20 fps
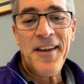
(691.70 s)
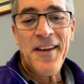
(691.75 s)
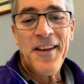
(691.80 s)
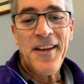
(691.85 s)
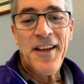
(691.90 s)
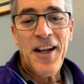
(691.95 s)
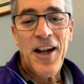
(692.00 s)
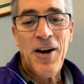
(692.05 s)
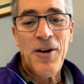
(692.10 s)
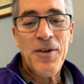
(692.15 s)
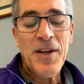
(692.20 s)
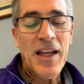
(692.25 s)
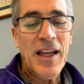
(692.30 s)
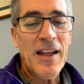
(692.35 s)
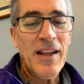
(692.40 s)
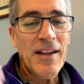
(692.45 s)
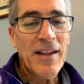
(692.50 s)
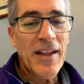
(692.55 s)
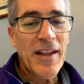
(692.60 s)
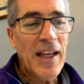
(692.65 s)

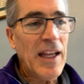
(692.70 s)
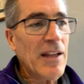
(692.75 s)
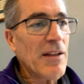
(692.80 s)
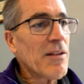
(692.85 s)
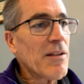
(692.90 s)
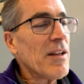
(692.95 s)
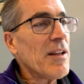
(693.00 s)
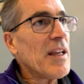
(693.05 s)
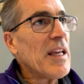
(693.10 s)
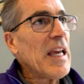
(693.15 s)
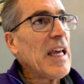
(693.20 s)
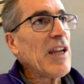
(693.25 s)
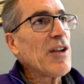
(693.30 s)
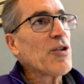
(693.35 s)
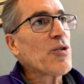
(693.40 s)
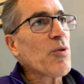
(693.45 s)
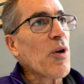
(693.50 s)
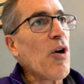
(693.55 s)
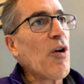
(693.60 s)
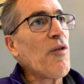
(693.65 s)
it
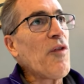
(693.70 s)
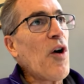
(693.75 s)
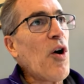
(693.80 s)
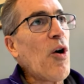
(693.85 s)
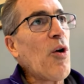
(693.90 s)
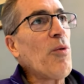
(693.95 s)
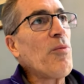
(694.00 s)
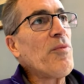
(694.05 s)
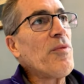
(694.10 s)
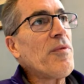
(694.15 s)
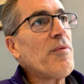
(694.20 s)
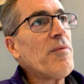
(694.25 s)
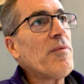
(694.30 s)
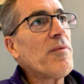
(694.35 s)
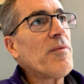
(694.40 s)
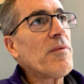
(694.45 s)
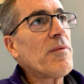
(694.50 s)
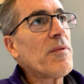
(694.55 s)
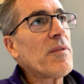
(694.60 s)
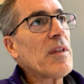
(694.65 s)
drove home,
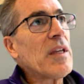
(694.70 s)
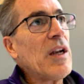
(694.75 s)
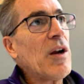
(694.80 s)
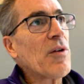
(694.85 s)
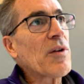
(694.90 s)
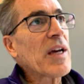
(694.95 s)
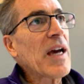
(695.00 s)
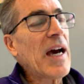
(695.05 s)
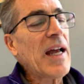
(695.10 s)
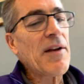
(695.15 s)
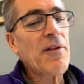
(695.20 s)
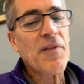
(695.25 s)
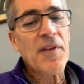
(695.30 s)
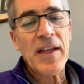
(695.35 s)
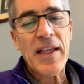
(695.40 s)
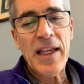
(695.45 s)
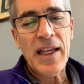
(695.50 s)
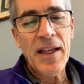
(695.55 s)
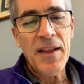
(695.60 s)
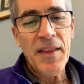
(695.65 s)
you know, kind of
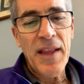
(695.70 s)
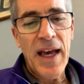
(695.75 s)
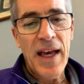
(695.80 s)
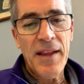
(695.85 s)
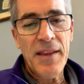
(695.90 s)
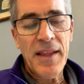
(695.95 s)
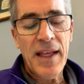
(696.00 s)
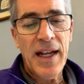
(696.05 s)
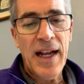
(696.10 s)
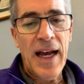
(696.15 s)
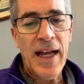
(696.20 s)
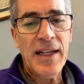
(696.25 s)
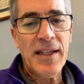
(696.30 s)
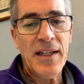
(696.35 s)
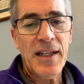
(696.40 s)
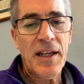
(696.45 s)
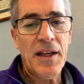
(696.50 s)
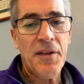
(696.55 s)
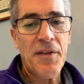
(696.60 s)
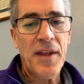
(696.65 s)
again, that
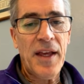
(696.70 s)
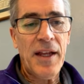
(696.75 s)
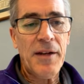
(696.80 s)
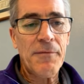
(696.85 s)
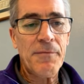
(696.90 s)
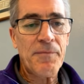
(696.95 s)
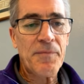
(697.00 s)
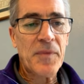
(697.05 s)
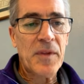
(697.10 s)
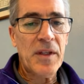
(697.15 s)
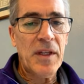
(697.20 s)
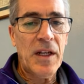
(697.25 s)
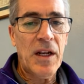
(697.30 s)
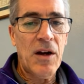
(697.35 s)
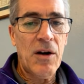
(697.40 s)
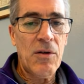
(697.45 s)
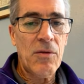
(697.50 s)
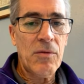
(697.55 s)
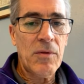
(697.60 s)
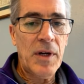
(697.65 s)
idea that, you
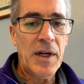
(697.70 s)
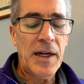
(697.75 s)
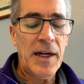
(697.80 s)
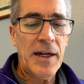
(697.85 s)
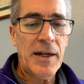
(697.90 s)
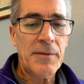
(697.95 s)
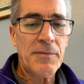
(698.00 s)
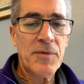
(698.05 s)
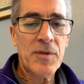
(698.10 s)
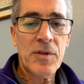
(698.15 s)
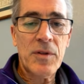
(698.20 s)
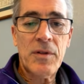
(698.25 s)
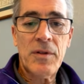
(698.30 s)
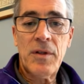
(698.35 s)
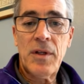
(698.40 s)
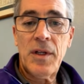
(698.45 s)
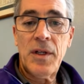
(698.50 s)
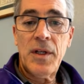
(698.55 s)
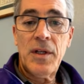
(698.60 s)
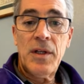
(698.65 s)
know,
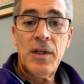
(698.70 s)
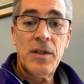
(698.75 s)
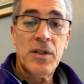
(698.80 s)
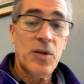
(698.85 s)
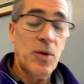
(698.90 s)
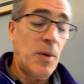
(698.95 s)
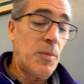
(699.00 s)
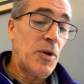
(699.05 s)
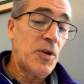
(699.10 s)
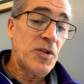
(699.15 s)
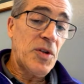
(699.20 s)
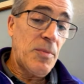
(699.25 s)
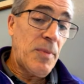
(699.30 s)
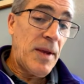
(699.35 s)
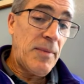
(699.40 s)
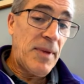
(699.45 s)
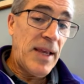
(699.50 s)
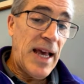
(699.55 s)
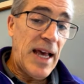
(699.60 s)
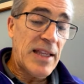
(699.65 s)
swimmers or
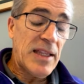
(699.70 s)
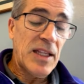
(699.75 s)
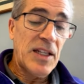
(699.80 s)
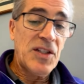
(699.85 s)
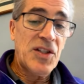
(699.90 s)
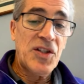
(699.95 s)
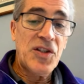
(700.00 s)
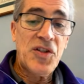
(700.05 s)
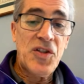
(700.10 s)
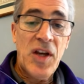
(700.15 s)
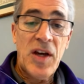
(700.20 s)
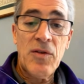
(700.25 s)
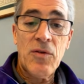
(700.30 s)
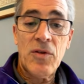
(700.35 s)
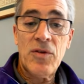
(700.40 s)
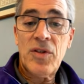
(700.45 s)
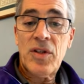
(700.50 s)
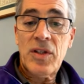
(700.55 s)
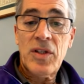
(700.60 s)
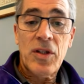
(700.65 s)
maybe athletes in
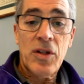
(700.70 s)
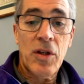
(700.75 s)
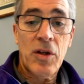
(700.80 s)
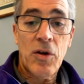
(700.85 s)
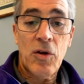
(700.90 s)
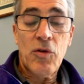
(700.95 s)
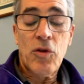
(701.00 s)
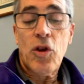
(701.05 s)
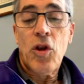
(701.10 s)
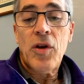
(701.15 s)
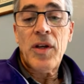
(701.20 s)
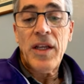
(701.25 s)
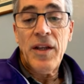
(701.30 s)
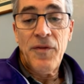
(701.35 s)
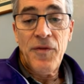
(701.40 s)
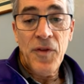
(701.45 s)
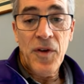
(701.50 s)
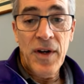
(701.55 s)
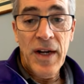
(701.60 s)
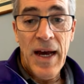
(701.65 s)
general just are
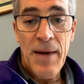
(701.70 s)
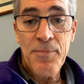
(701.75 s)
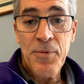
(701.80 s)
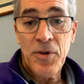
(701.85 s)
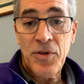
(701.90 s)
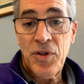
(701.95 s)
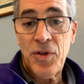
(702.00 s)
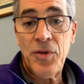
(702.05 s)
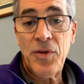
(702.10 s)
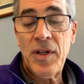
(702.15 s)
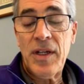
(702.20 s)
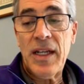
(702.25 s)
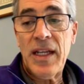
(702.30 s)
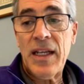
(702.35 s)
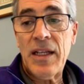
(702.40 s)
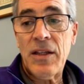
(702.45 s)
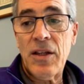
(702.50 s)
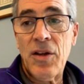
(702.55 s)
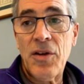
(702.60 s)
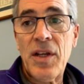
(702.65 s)
looking for an
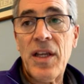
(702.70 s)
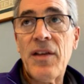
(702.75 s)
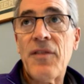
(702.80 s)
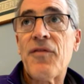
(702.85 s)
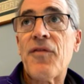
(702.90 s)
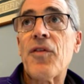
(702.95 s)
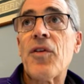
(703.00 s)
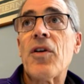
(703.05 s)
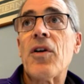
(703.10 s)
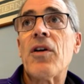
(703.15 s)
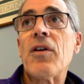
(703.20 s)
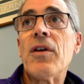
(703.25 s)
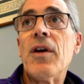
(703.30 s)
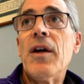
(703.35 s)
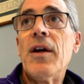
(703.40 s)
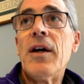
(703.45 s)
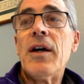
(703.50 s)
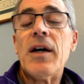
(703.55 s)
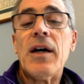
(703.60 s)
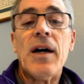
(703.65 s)
opportunity and looking for
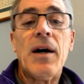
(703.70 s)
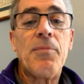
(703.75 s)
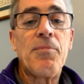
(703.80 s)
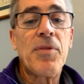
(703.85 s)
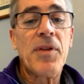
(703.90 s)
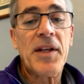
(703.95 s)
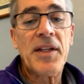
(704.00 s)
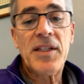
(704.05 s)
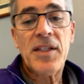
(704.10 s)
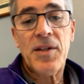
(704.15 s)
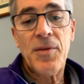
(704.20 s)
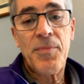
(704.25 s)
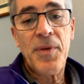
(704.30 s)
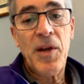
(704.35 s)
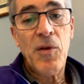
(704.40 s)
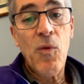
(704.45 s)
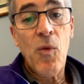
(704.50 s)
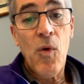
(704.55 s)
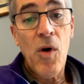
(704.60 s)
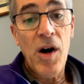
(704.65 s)
a place to
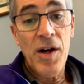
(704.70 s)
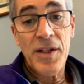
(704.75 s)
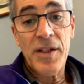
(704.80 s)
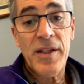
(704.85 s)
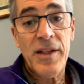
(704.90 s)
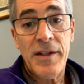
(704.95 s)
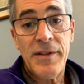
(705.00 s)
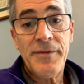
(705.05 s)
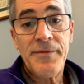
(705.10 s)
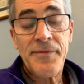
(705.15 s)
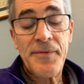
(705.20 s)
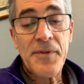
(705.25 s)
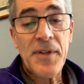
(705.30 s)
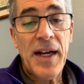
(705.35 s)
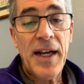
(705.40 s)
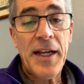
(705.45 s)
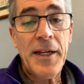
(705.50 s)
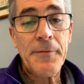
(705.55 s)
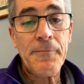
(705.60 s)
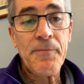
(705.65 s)
be wanted.
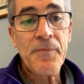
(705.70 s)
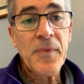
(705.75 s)
Right.